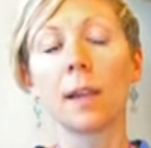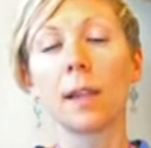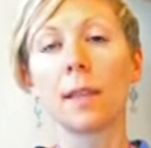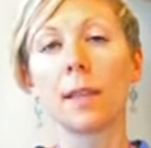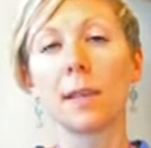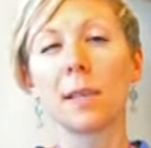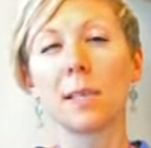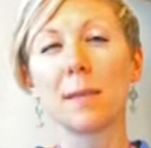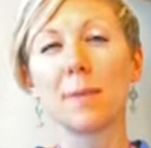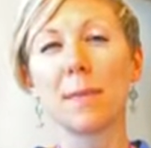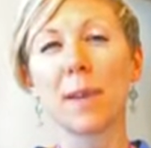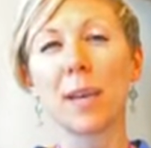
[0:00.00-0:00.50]

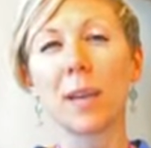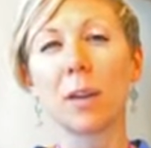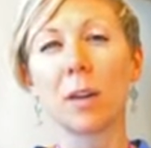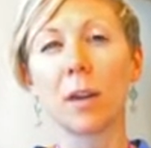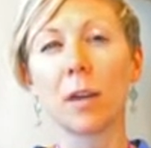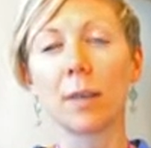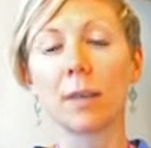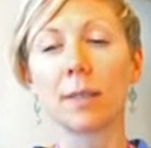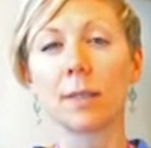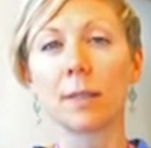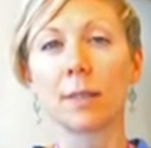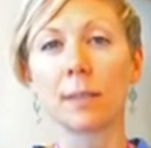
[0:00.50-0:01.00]
This may
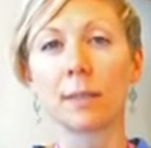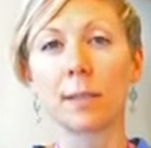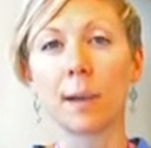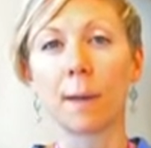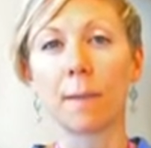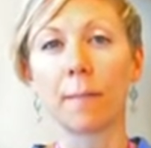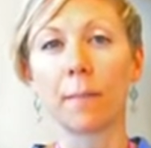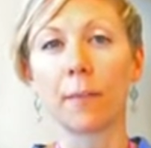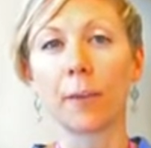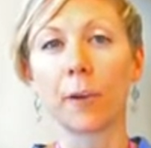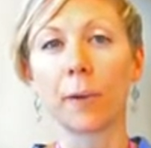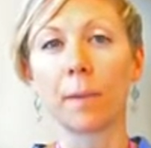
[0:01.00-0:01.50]
cause
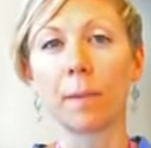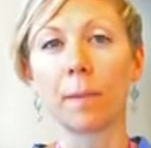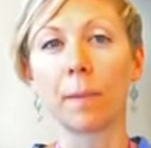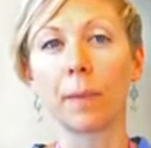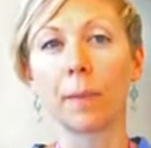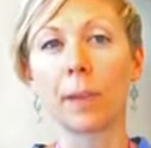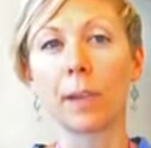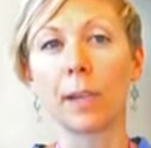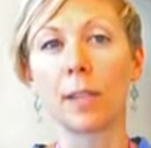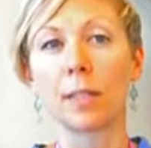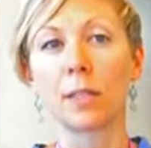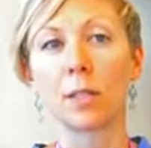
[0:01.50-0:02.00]
discomfort.
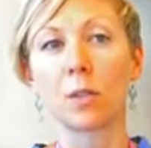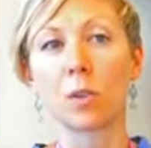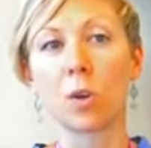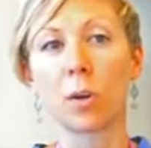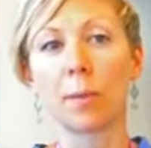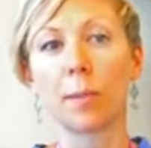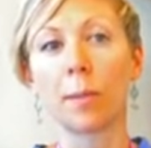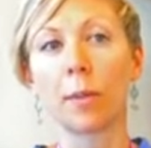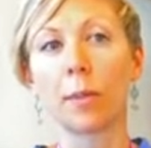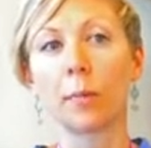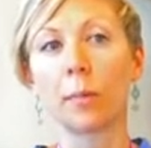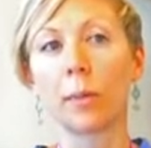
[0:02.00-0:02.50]
It's
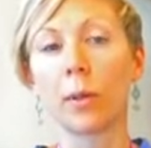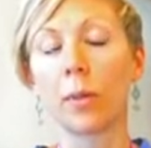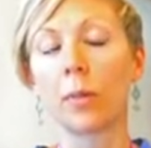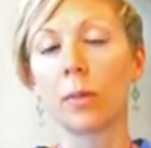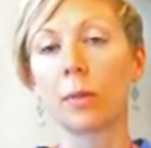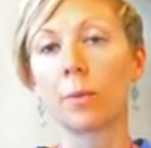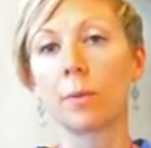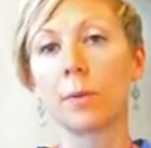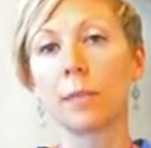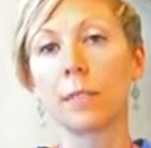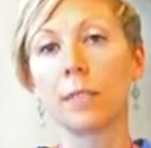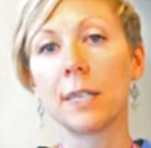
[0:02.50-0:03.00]
normal throughout
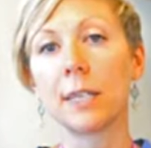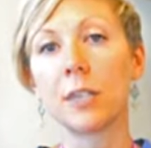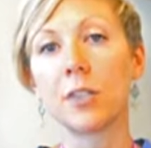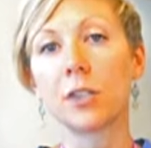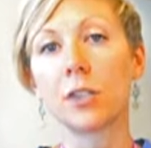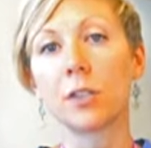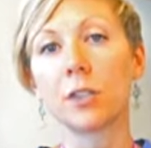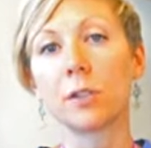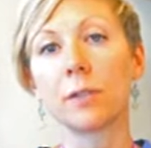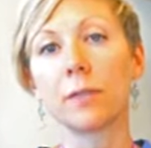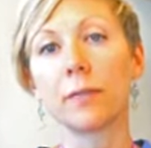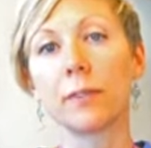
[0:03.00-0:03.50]
the
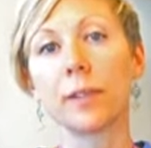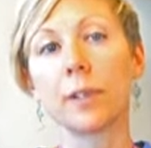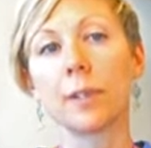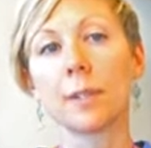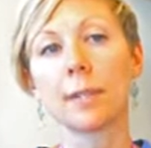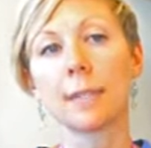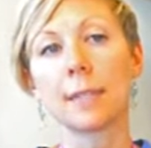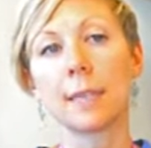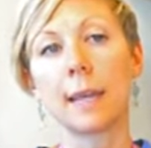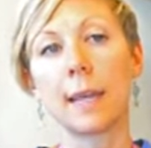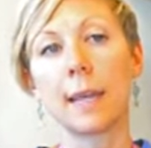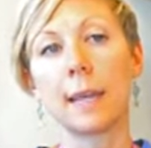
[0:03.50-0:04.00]
procedure to feel
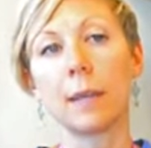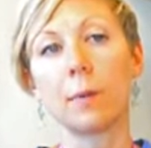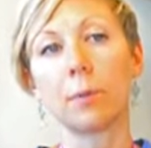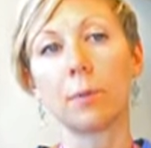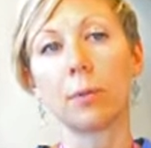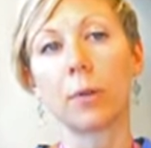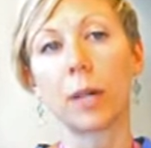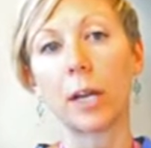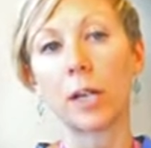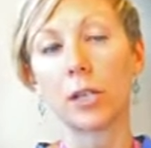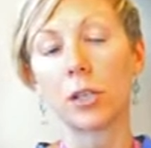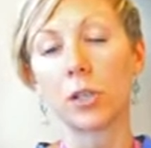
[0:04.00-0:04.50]
slight
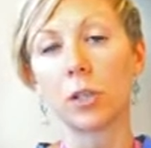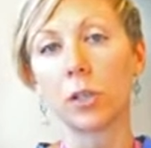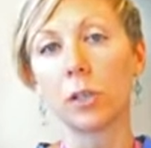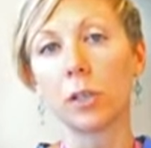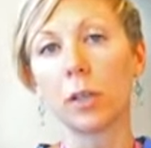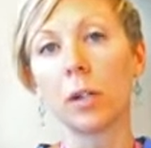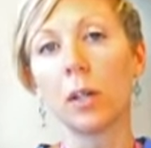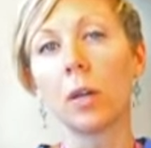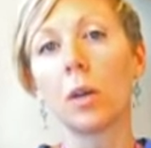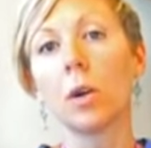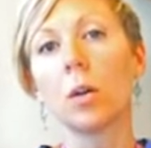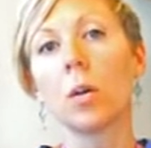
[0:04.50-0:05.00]
pressure
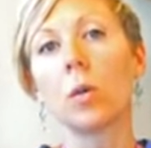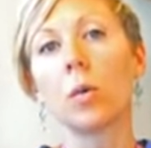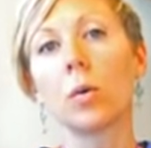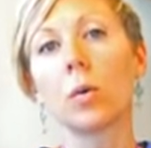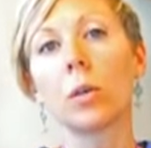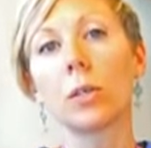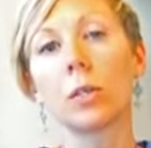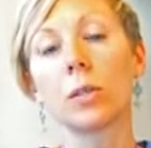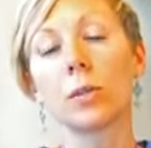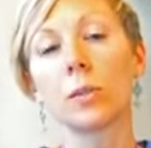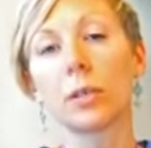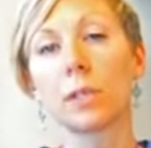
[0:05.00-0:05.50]

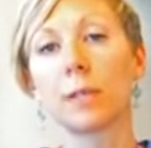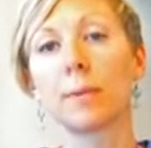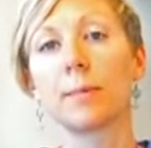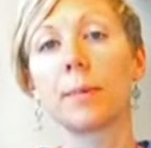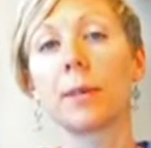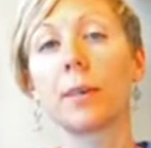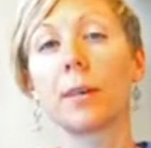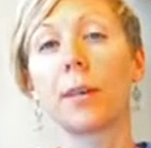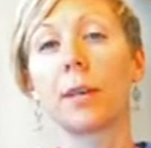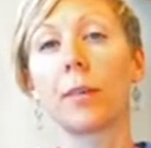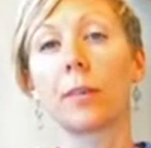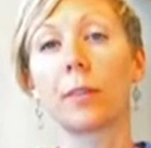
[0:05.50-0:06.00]
or to
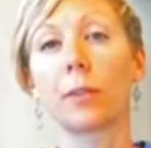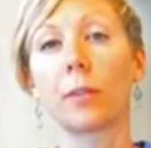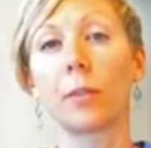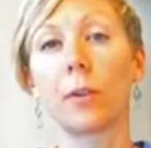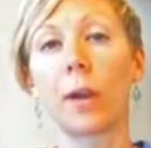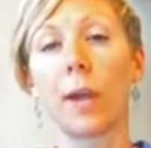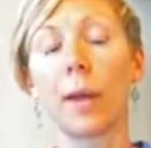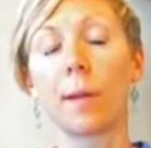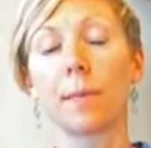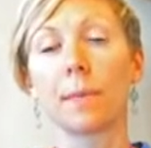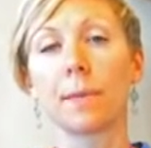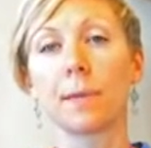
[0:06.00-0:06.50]
experience
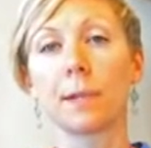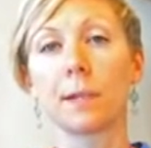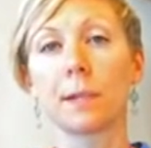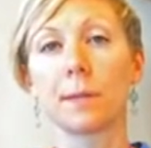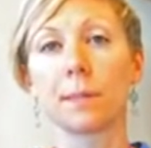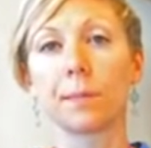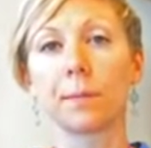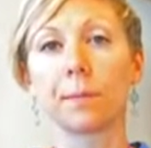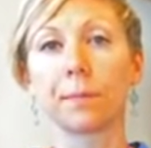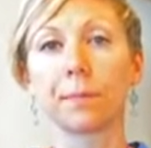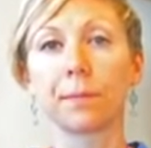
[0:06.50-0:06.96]
cramps.